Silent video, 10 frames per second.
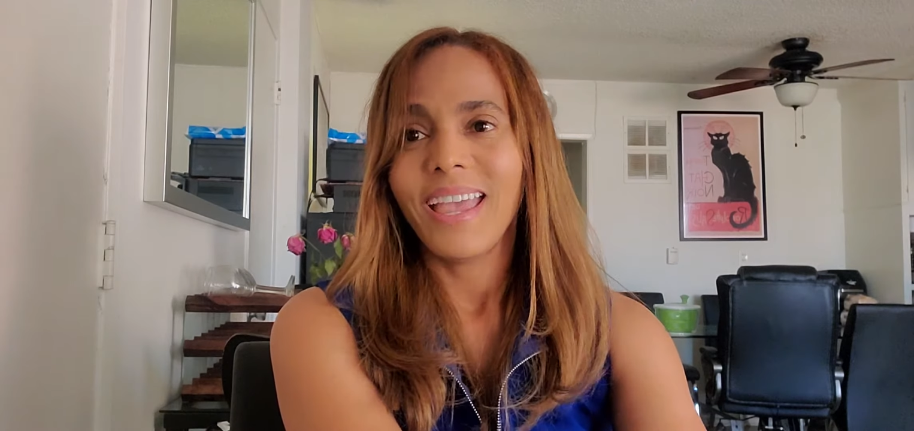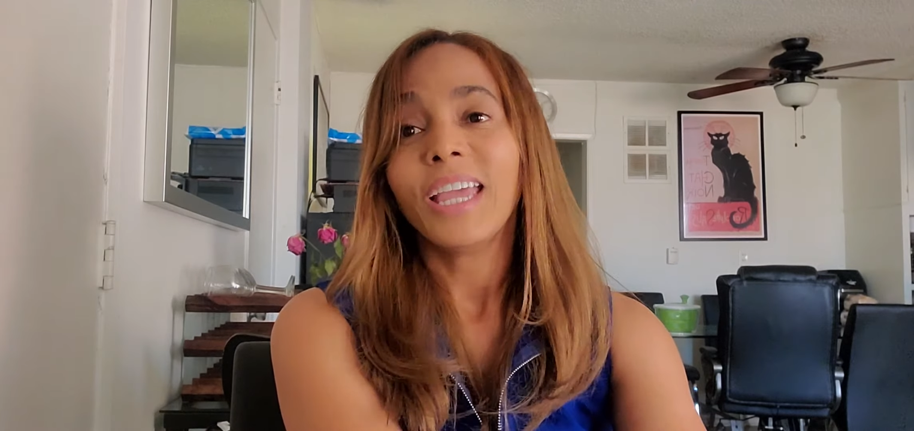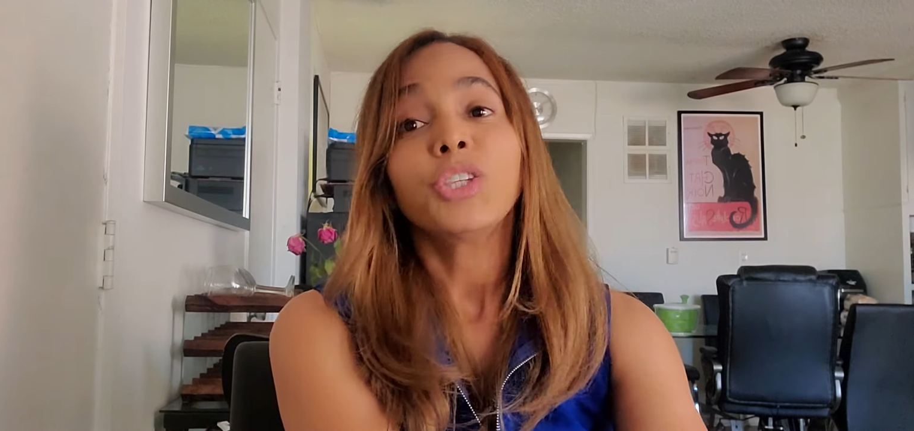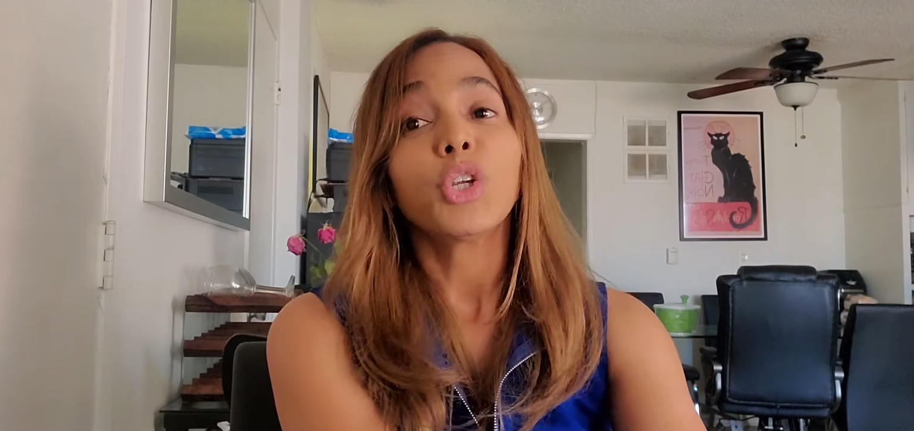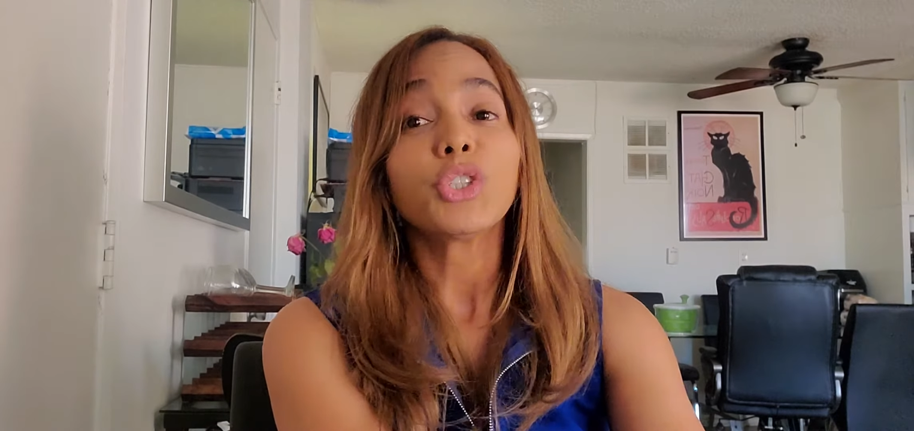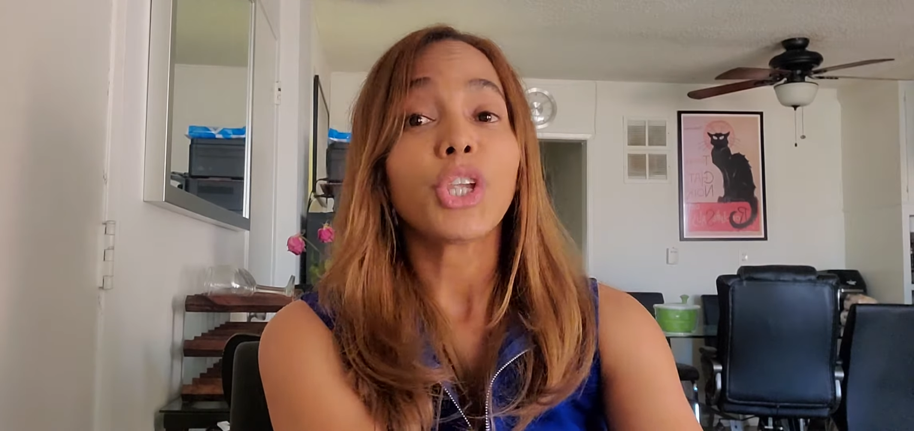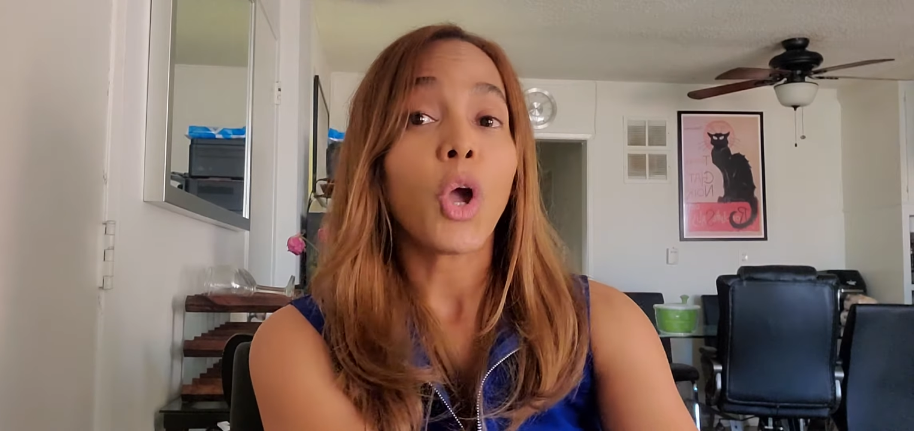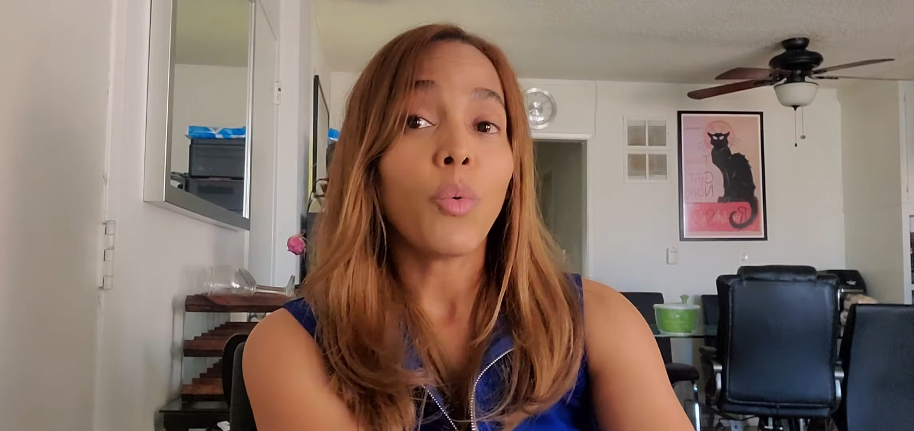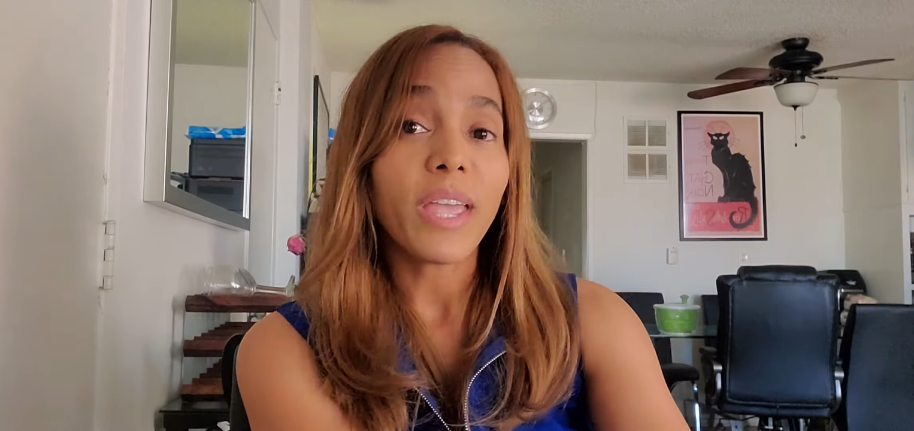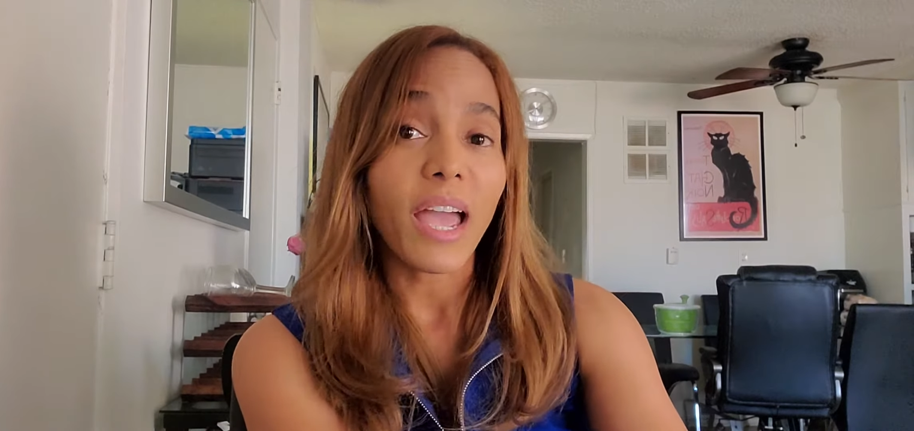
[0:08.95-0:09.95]
And doesn't
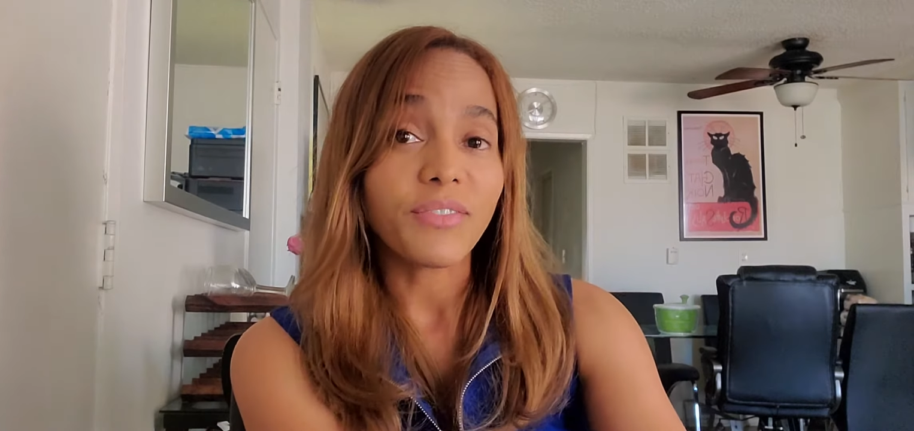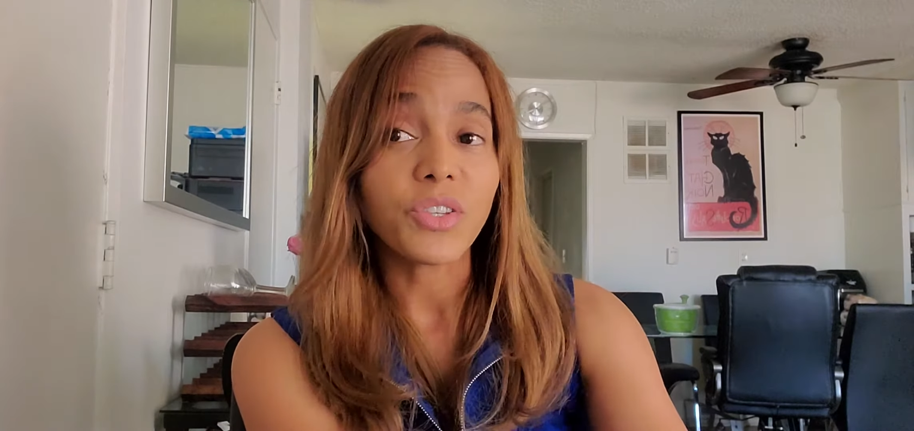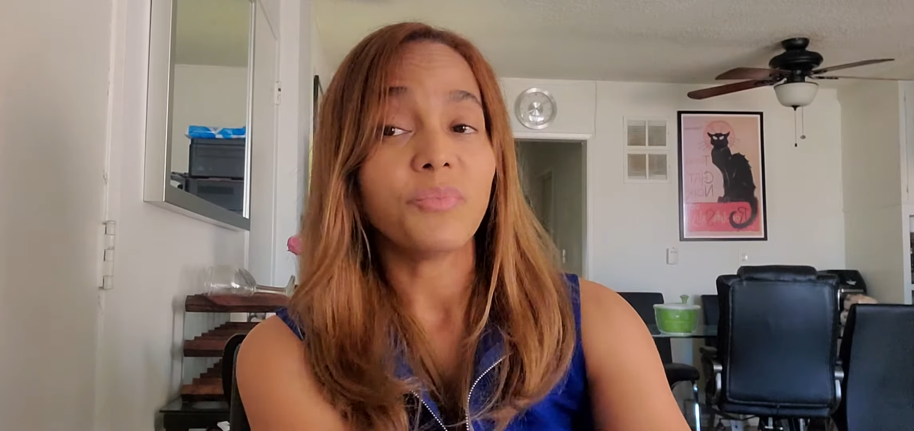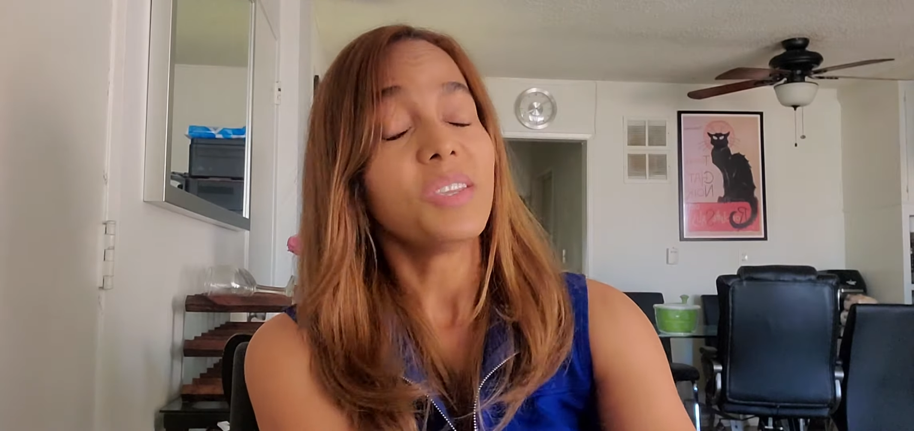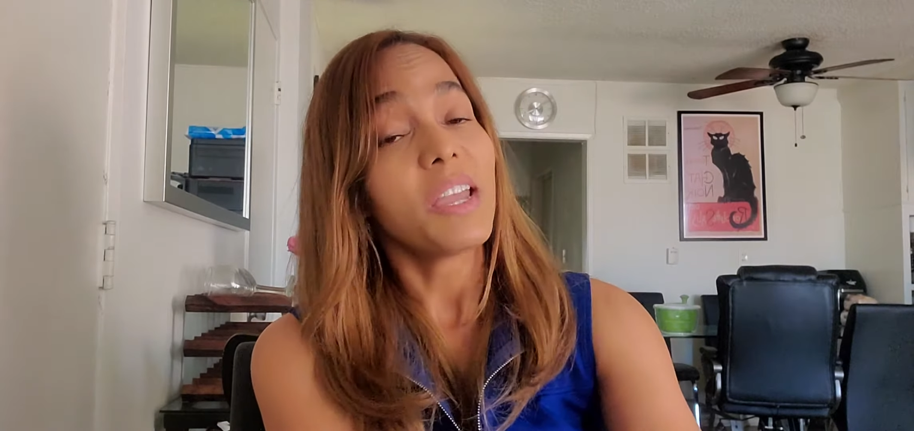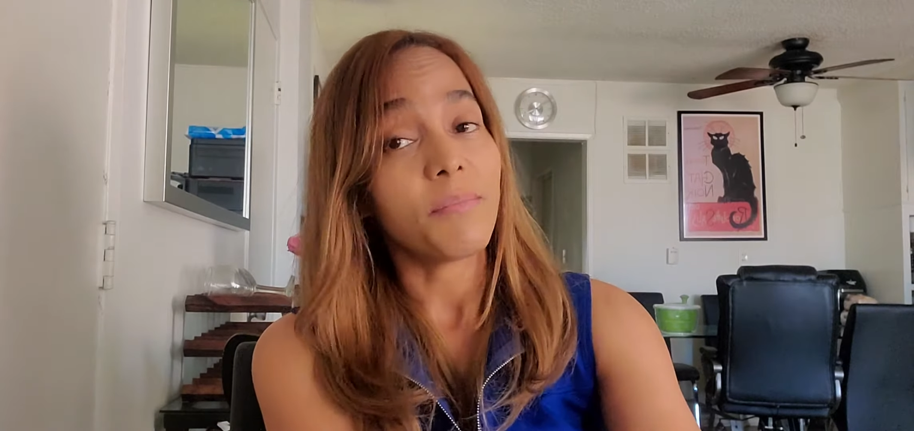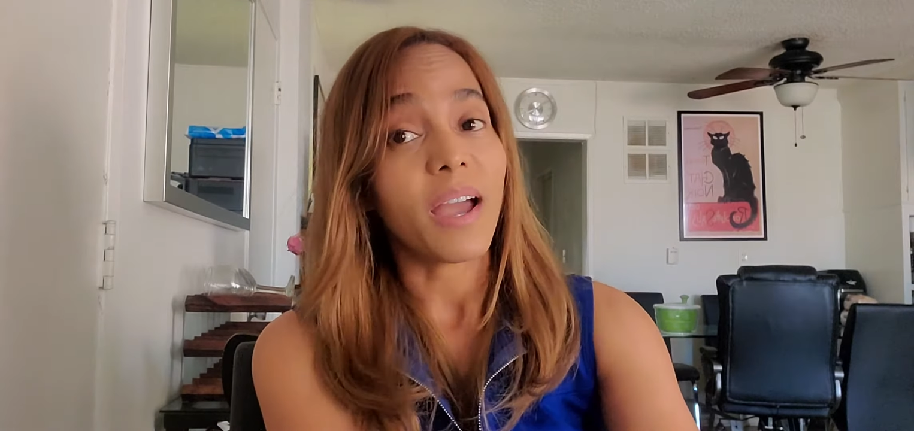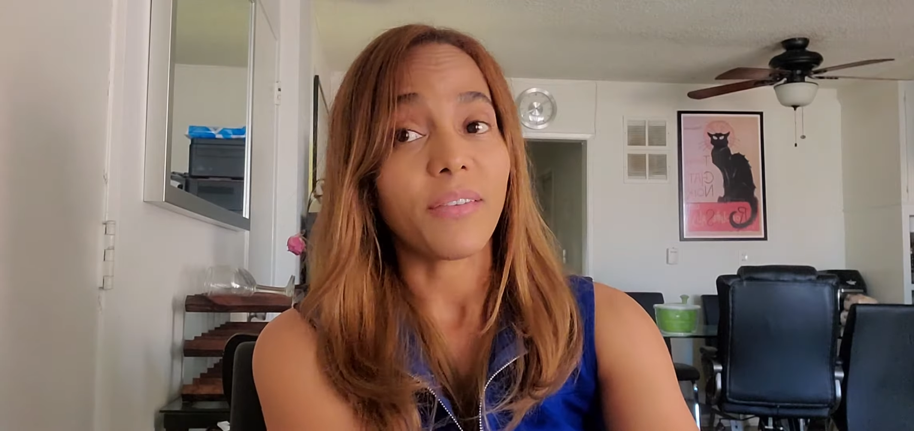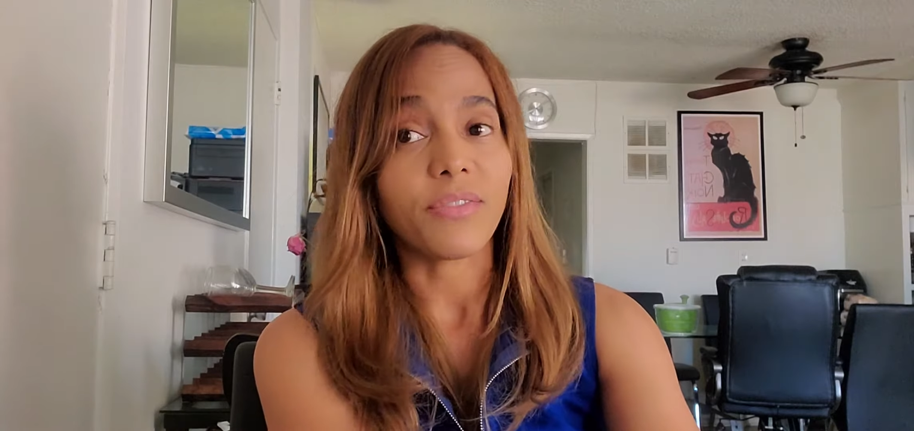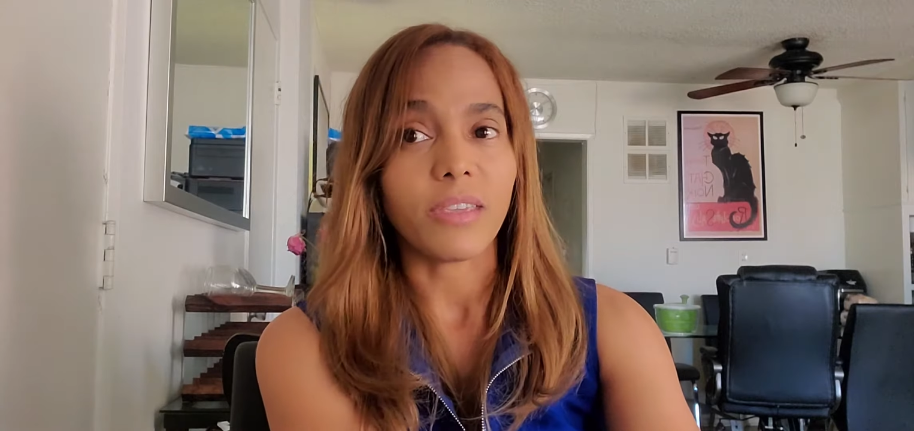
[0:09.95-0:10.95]
always have to be a
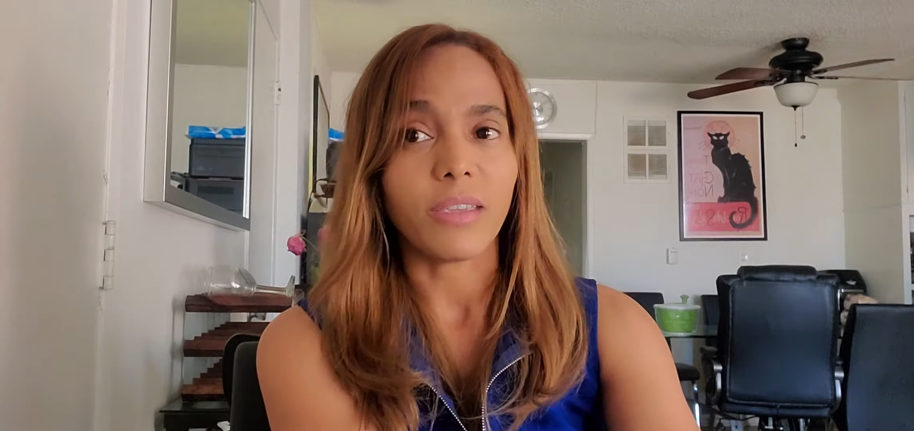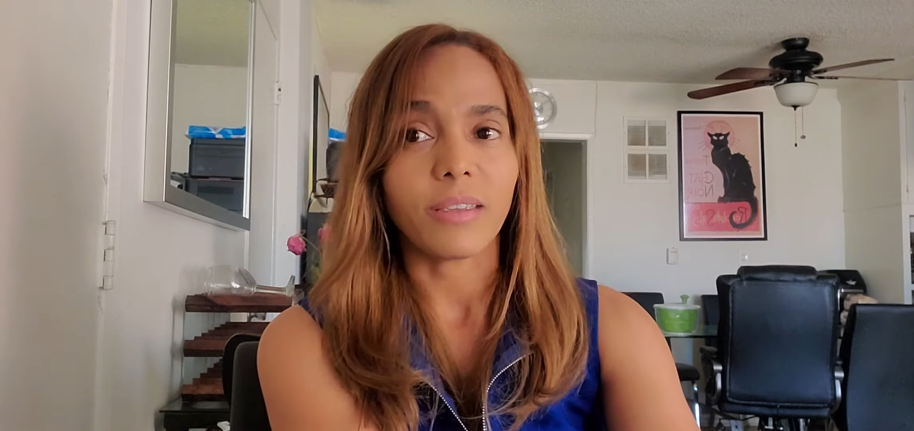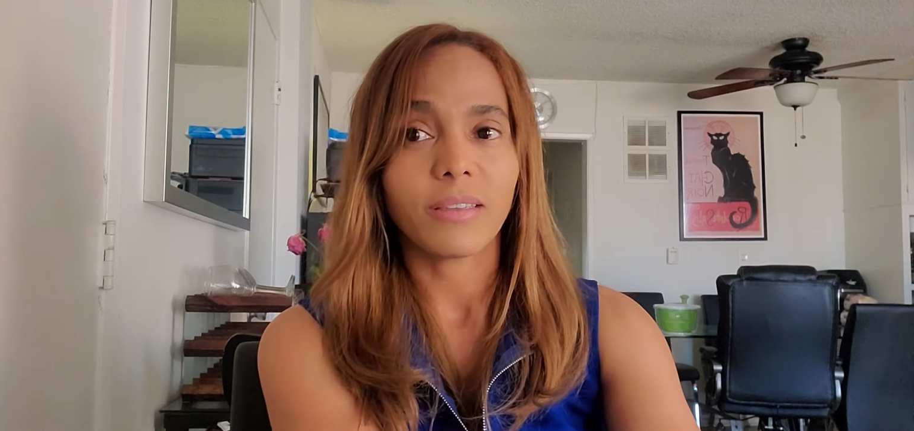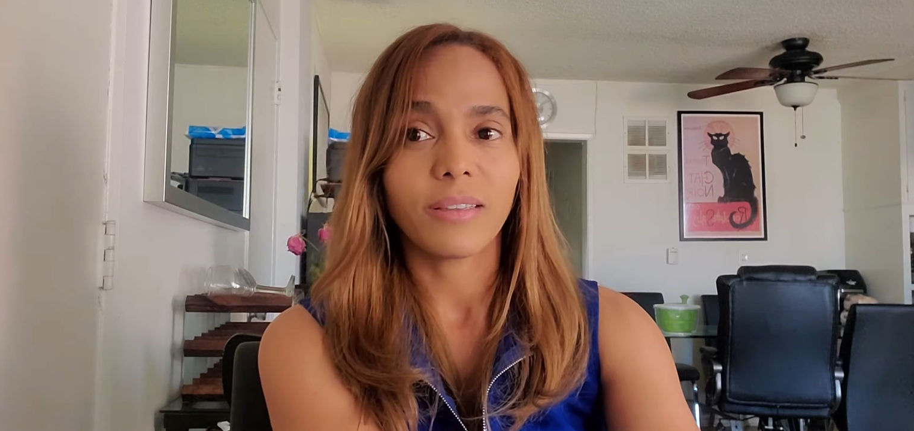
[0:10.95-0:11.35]
bad thing.